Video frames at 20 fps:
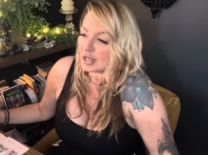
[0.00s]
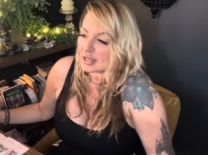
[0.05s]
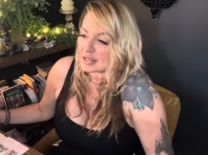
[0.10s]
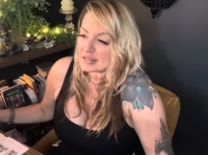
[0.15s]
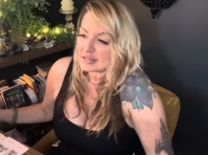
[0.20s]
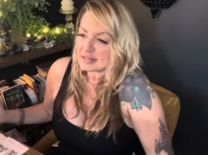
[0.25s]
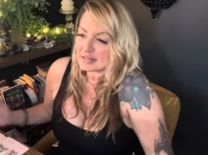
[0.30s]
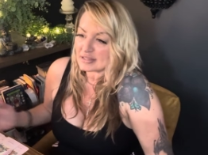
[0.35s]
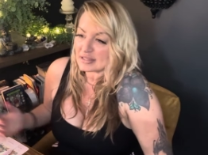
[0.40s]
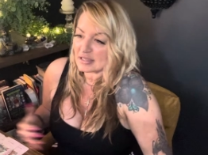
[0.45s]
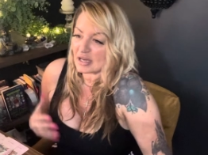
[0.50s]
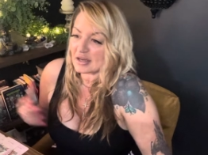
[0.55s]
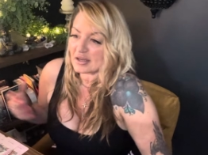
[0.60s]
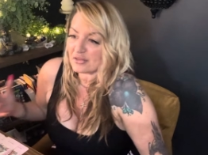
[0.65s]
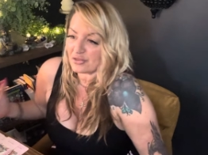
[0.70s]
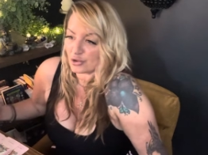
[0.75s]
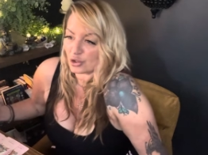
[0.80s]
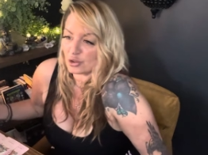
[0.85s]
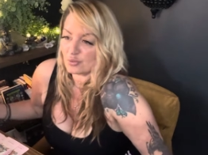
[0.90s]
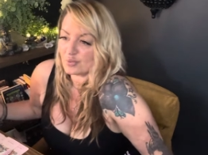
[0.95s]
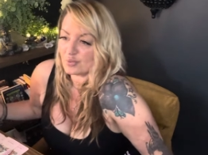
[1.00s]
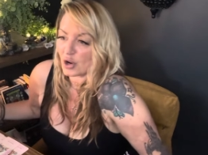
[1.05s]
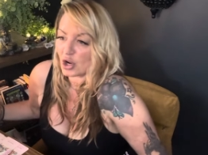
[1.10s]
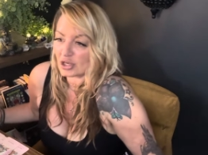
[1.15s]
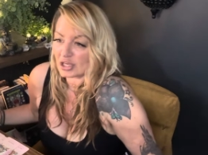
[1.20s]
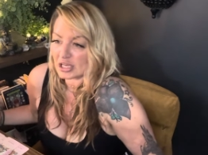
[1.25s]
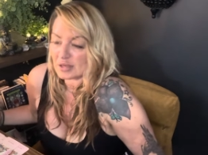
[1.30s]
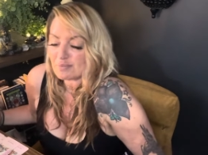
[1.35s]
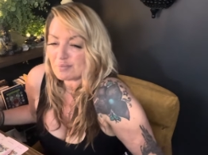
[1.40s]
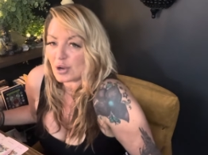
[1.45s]
see a third
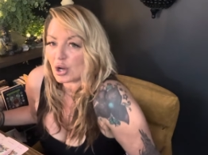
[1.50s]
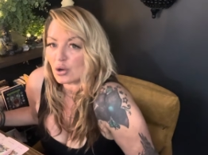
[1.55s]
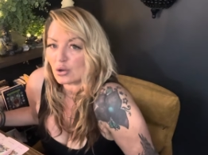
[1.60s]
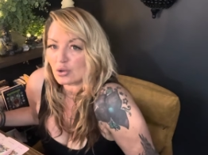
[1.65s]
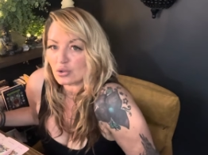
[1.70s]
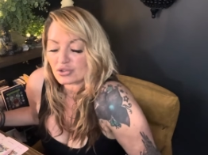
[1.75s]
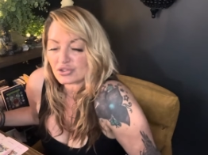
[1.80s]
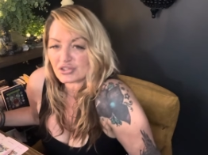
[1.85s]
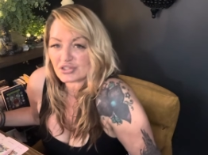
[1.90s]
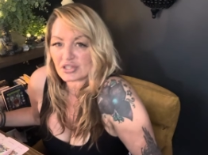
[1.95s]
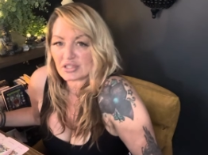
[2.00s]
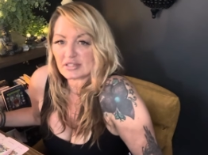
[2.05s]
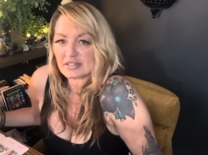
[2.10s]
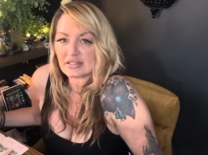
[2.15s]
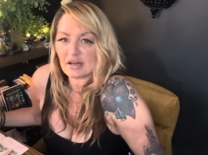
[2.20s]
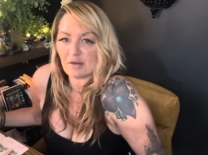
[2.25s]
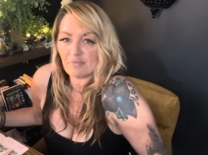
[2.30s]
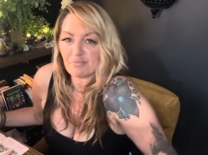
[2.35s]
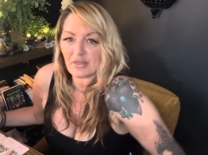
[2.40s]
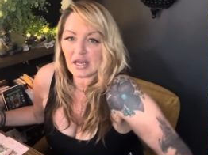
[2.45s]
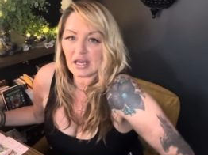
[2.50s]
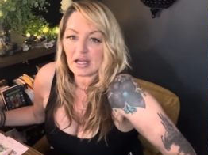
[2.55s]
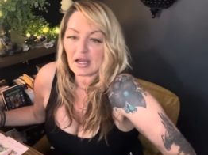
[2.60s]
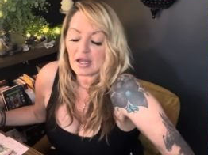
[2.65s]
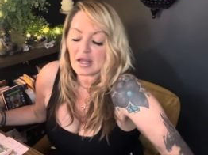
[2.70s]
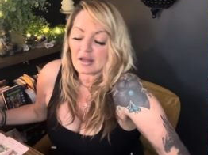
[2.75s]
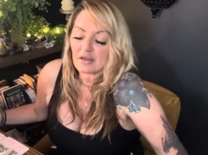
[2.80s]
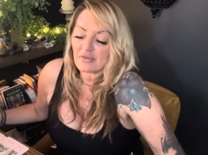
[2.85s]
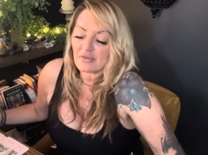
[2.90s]
party post something